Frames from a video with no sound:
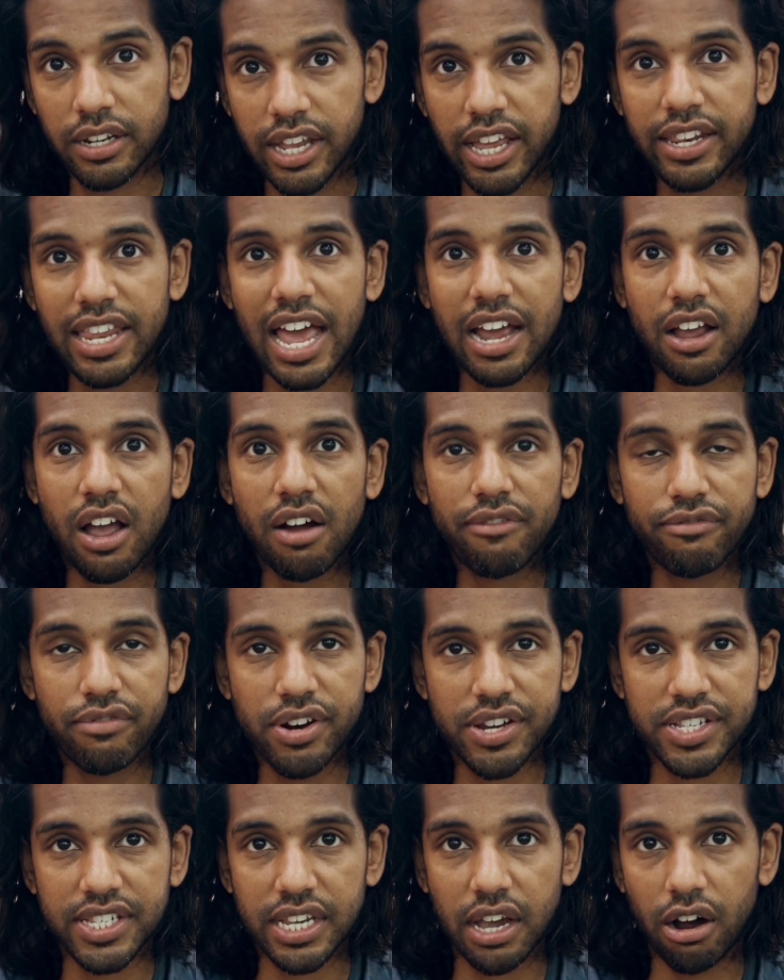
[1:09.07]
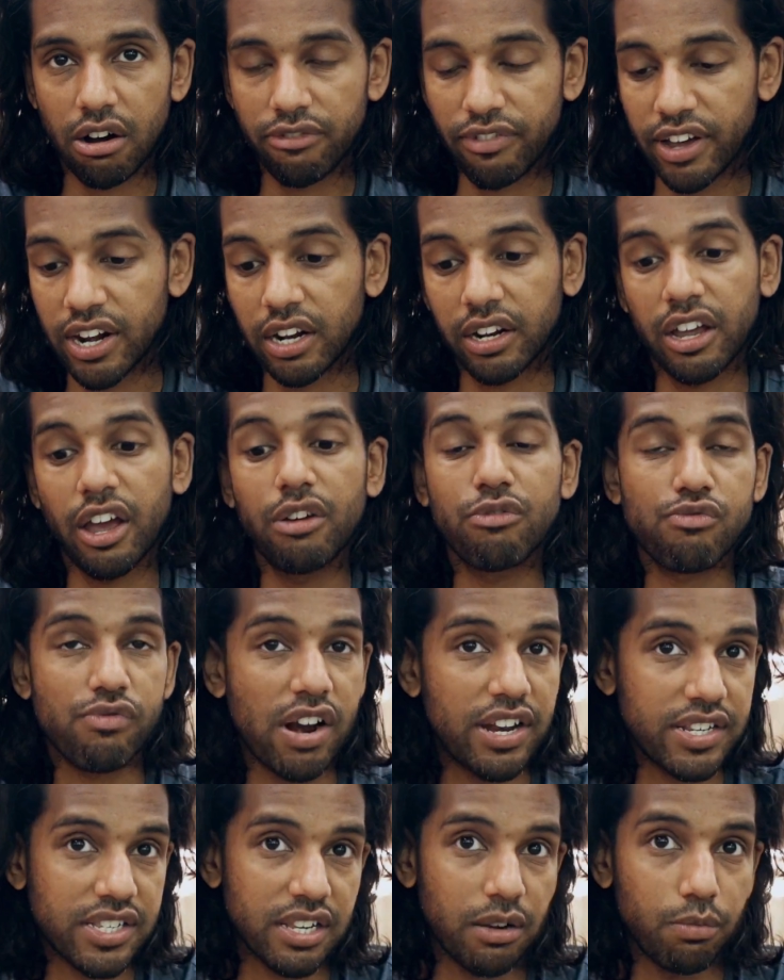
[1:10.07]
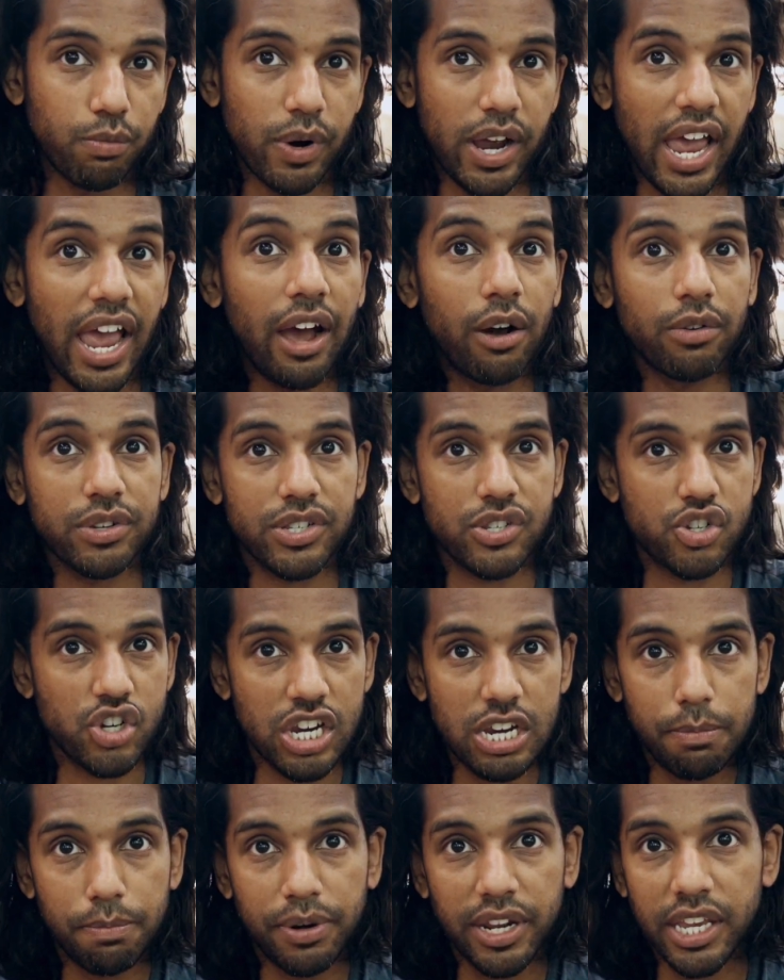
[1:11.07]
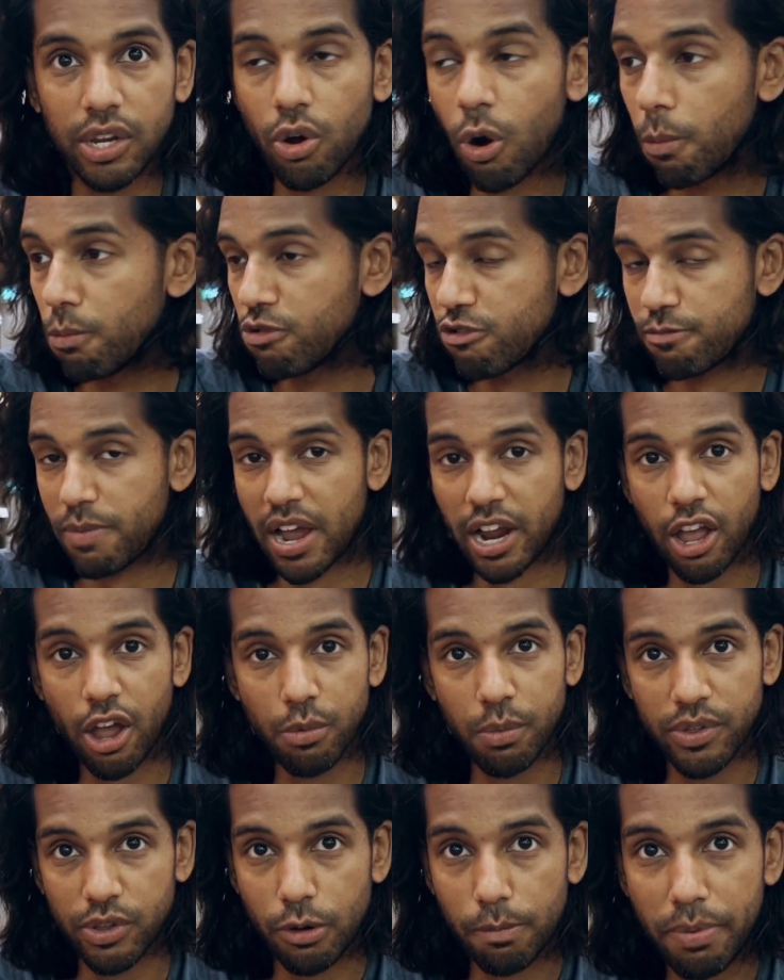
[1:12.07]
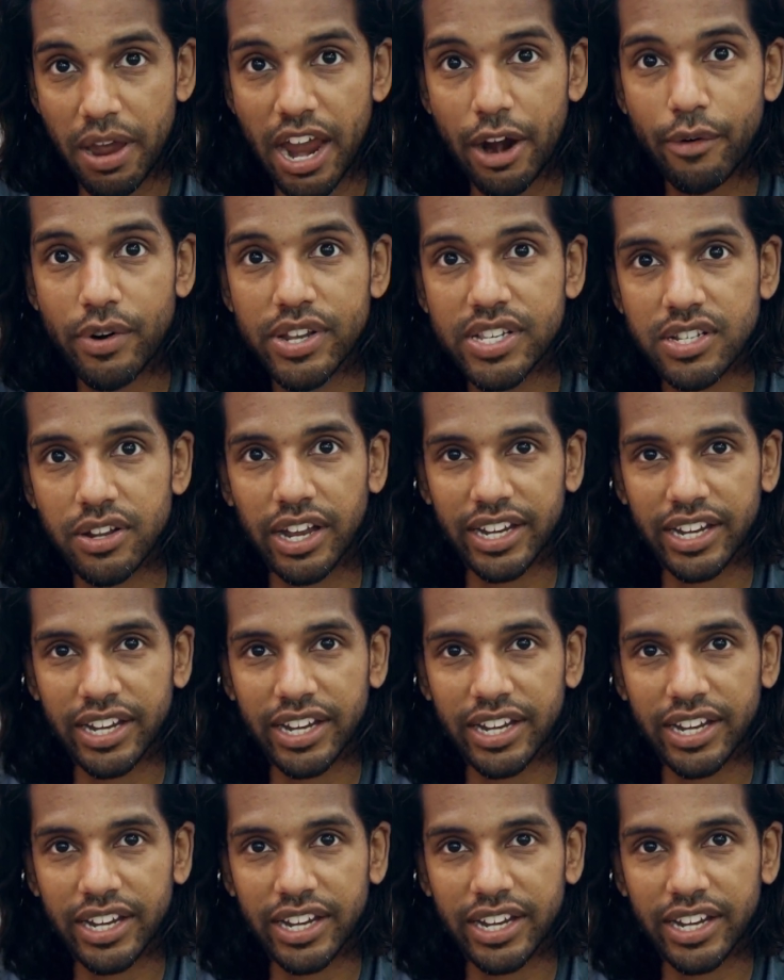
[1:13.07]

Let that cover itself and then go and rent somewhere else cheaply or move back home with your parents.